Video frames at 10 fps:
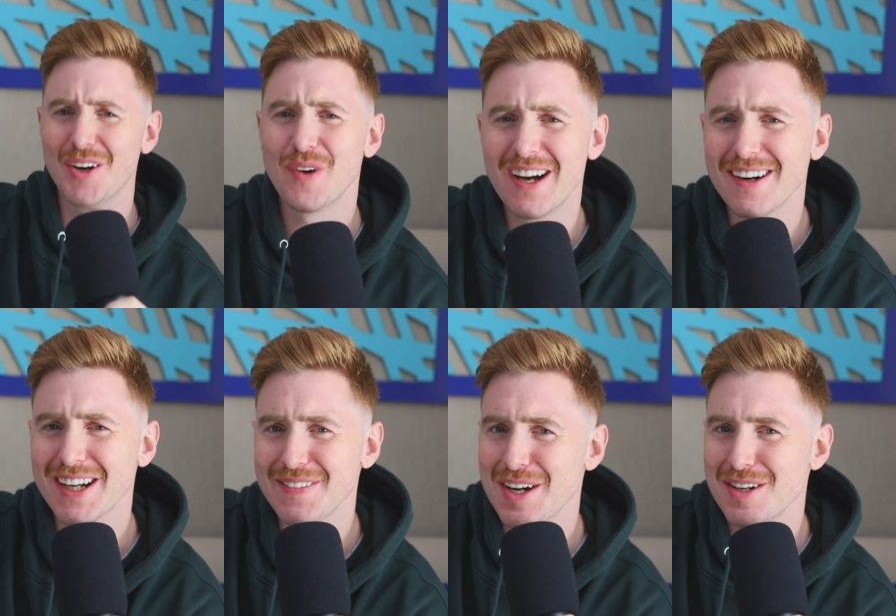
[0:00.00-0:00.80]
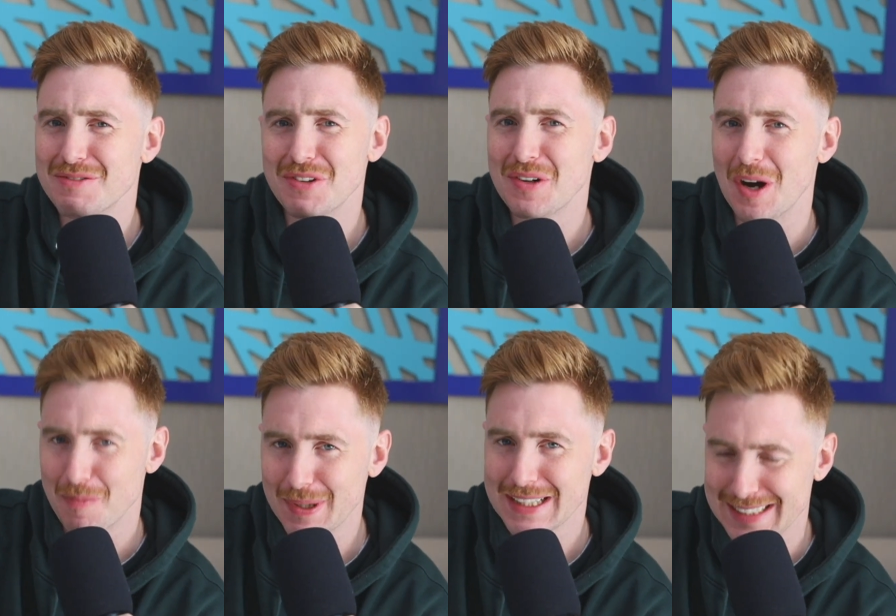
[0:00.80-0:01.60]
We are going to be going through a
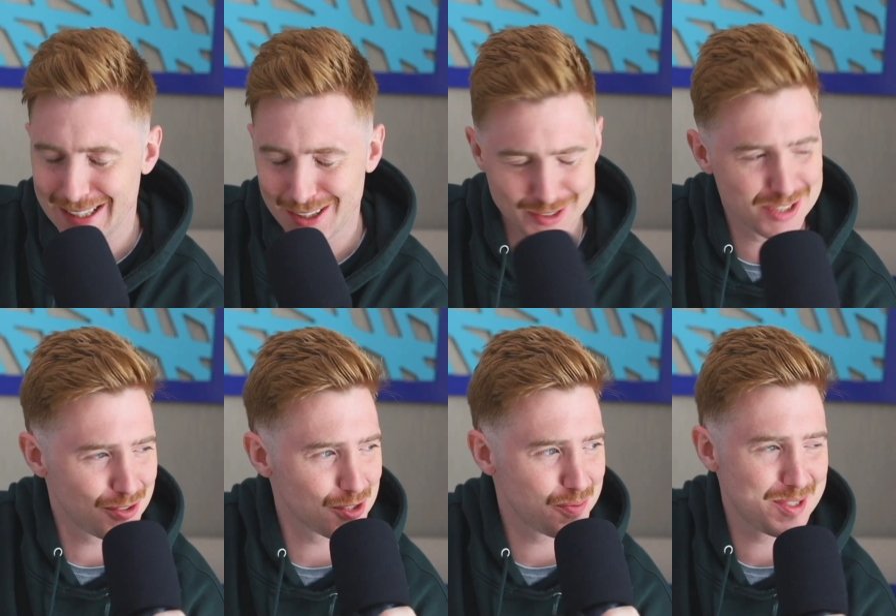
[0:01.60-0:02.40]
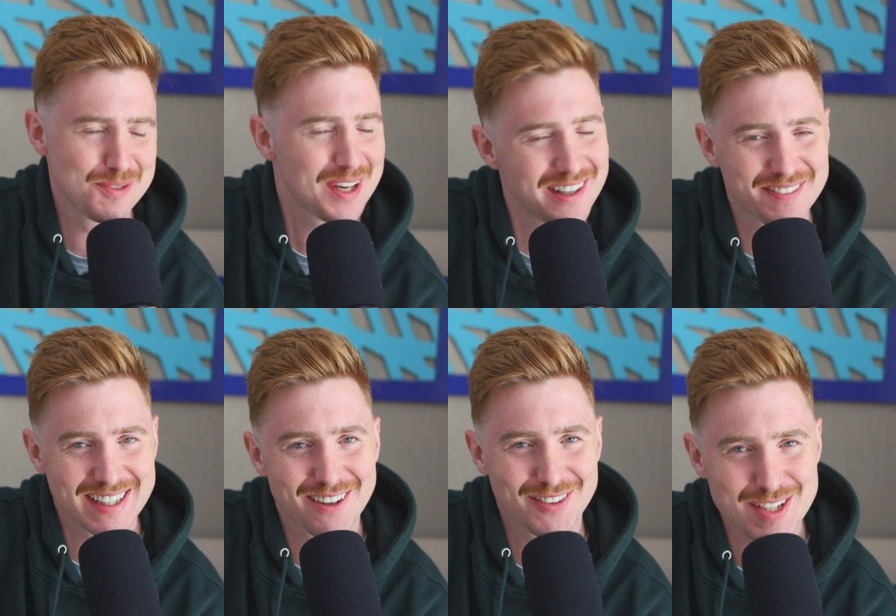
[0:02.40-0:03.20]
pre sale, which of course we do cover
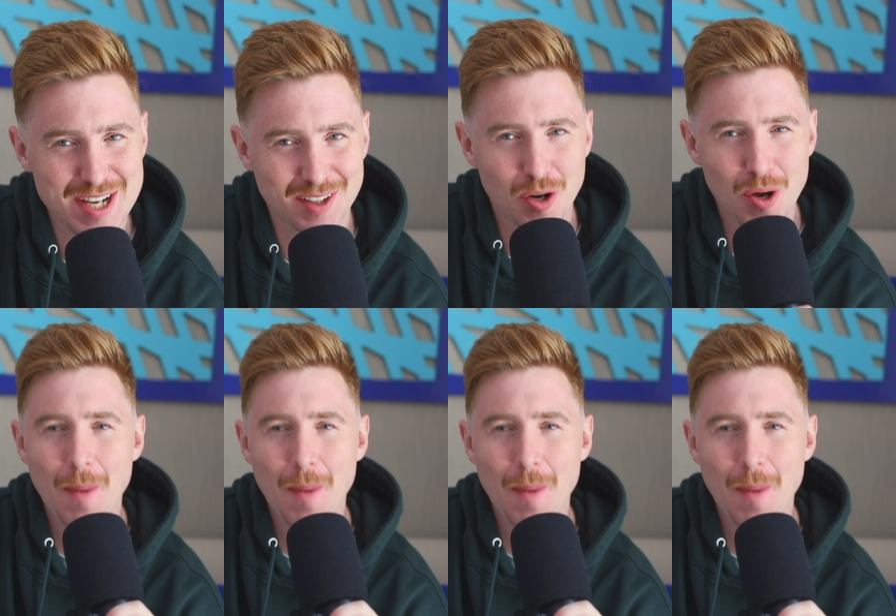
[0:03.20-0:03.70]
here on the channel,